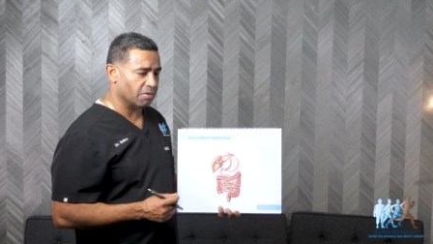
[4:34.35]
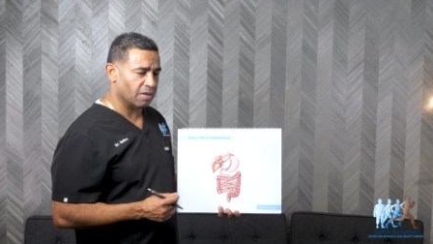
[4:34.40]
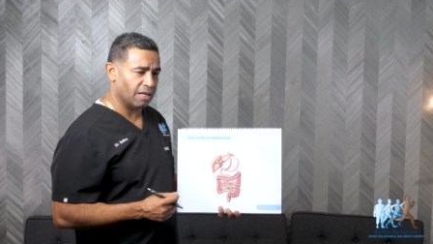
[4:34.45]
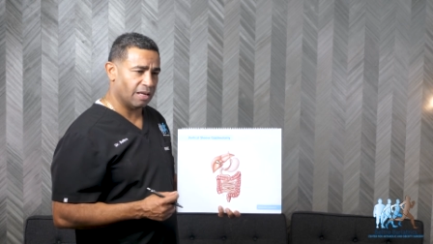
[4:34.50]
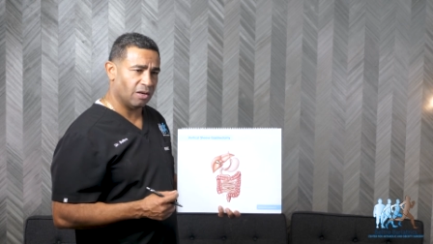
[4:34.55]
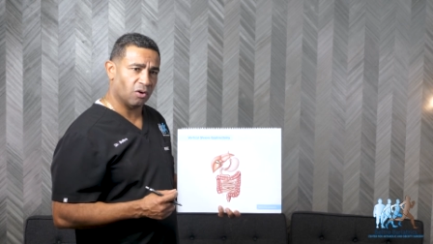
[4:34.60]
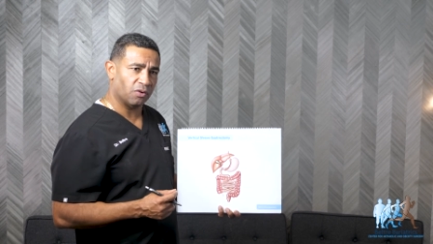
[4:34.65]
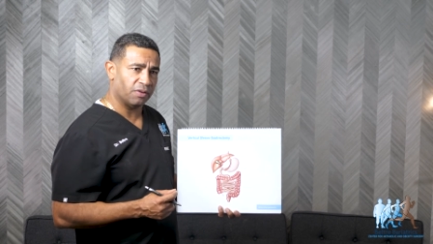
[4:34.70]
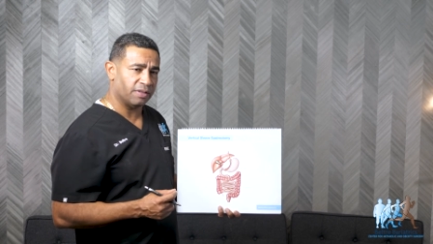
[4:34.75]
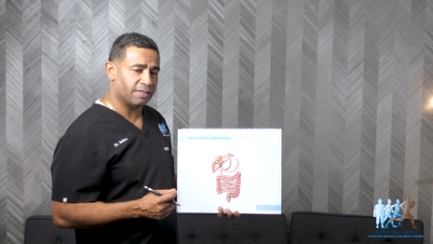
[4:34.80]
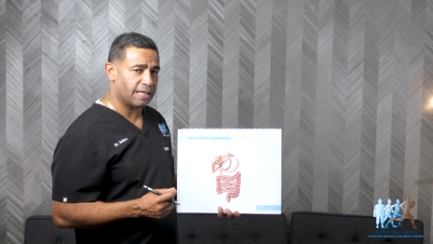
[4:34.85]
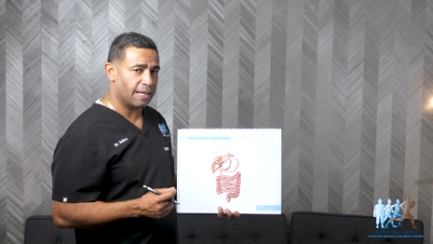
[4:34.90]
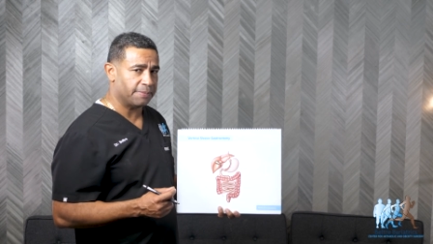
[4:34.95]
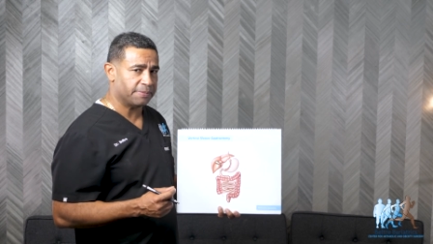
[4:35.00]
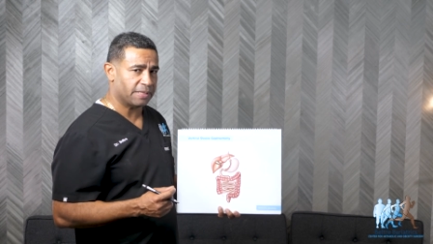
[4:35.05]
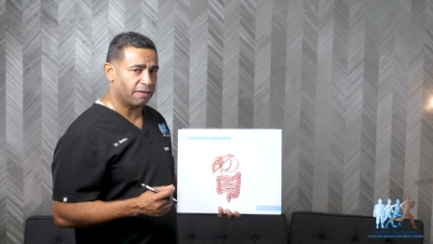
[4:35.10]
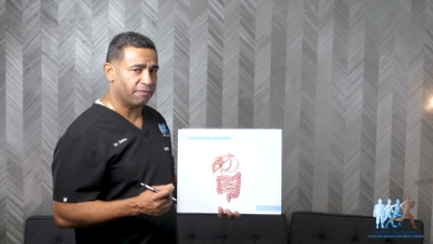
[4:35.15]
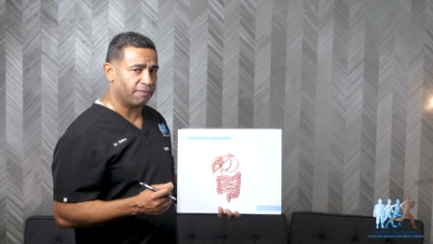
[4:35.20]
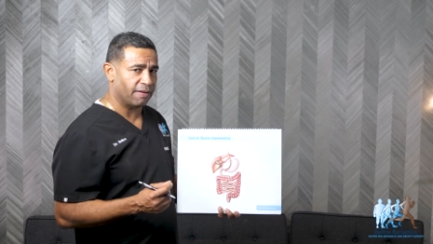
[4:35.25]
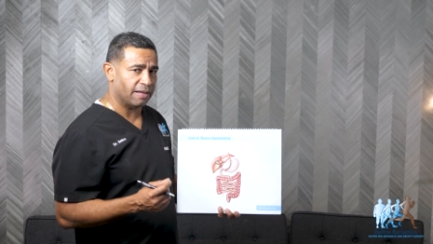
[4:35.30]
a lot of the
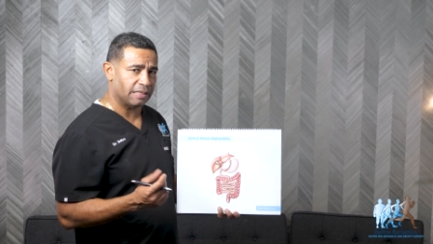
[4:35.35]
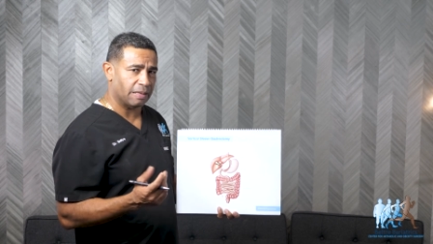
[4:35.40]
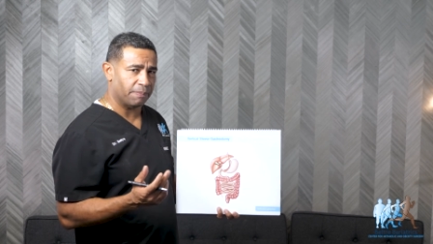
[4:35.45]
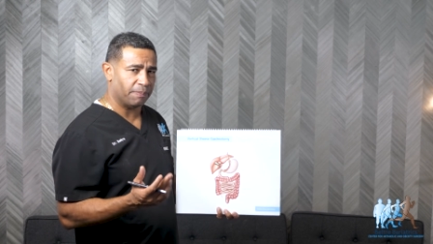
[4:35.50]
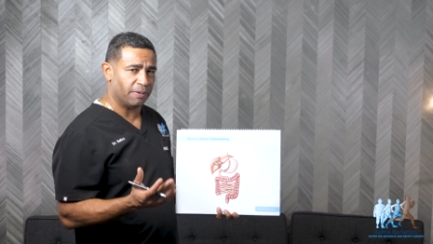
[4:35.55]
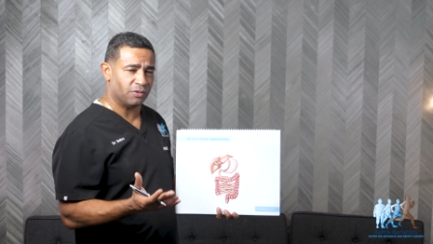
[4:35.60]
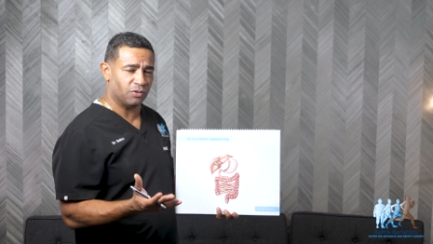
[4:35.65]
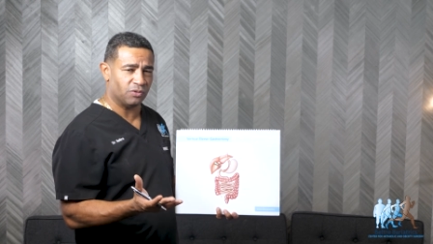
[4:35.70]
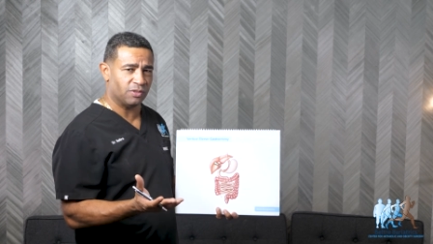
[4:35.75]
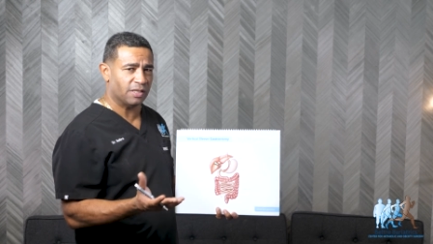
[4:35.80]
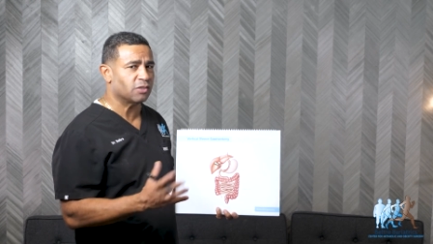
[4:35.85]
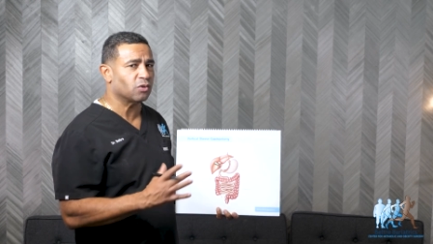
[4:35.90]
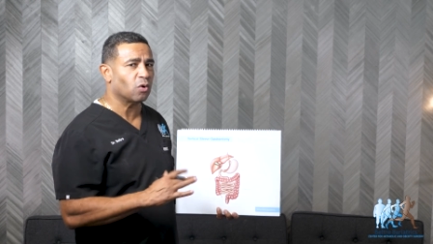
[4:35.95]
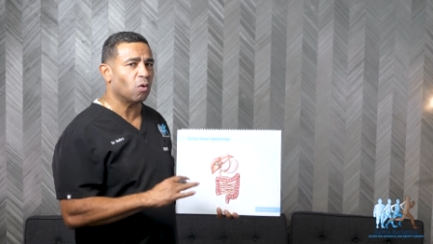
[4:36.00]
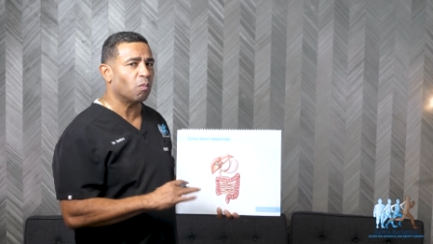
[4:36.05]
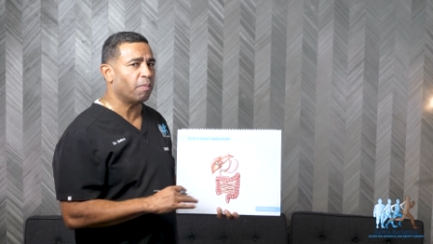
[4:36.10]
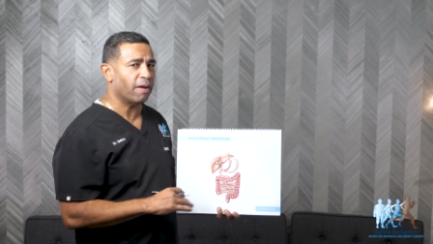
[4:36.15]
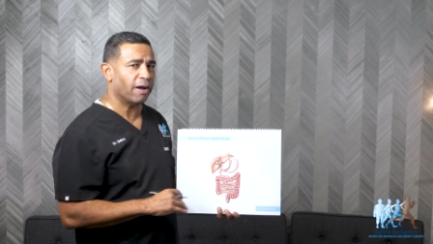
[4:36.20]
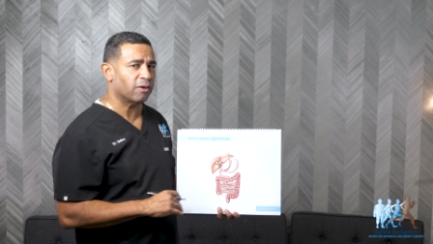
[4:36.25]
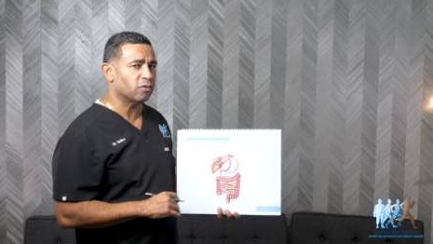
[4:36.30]
times I find that patients just
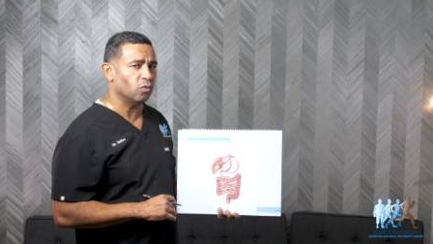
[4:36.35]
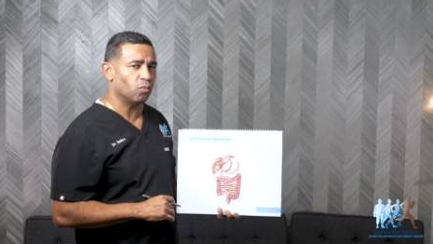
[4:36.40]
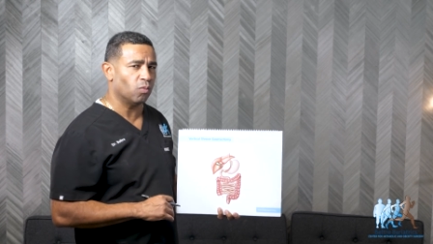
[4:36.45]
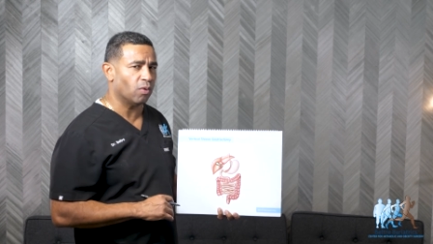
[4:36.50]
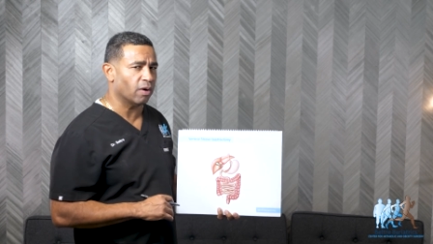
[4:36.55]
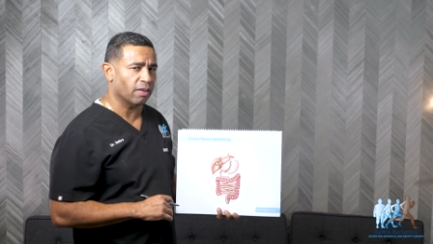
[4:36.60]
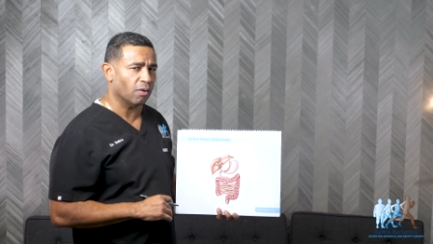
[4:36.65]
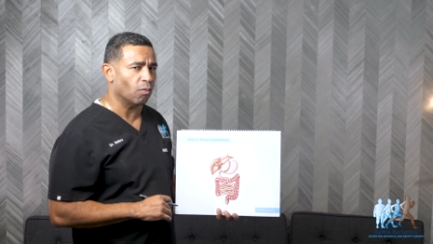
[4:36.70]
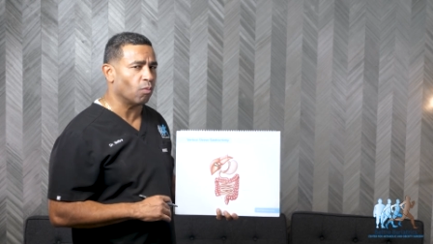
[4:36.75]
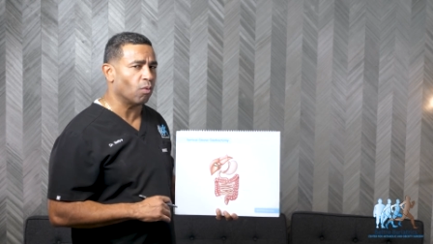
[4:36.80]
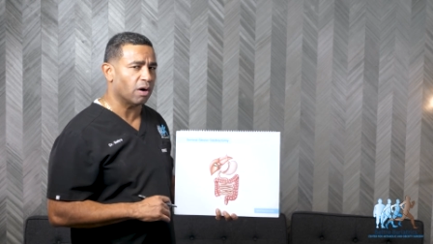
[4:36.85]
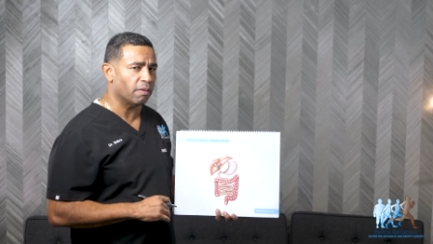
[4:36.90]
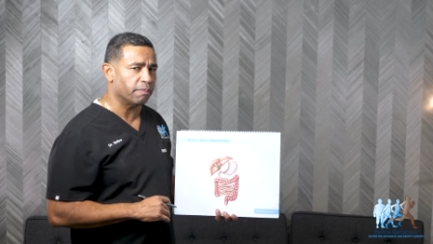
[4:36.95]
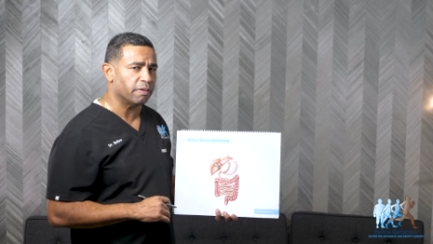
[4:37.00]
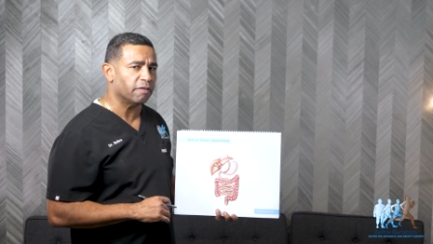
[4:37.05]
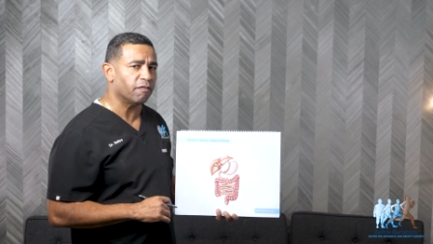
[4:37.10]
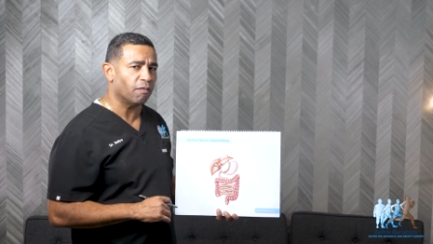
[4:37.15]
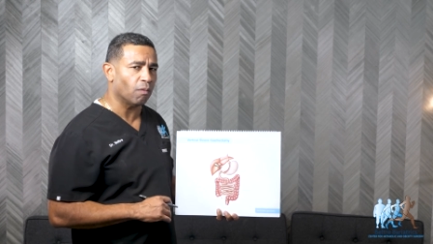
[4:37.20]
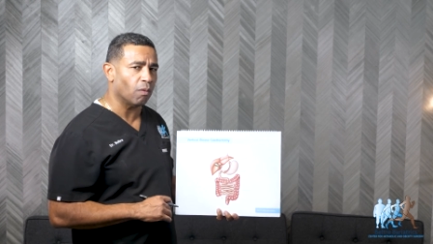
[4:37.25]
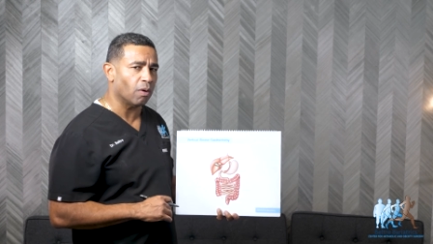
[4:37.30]
go back to where they were
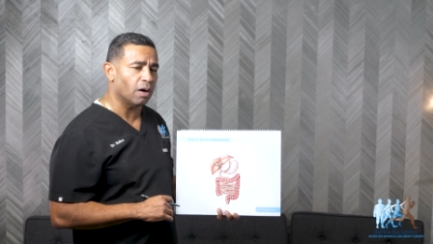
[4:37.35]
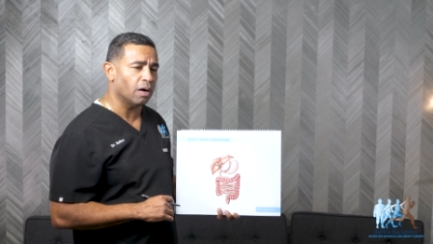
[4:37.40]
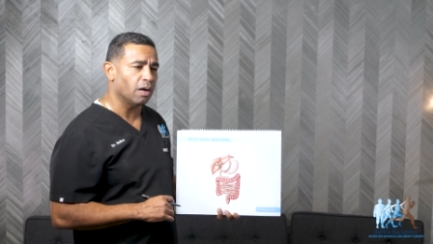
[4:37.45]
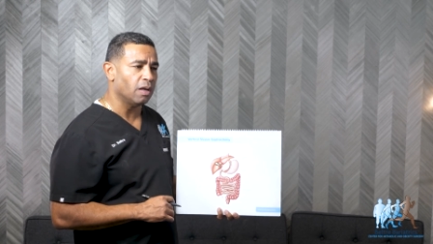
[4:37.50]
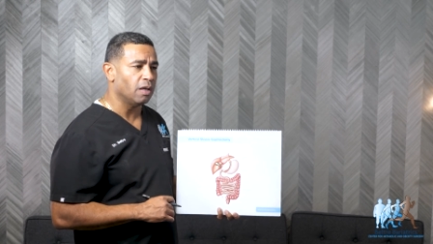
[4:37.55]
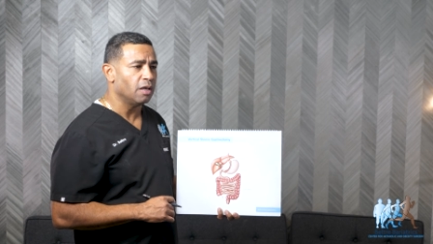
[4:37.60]
before.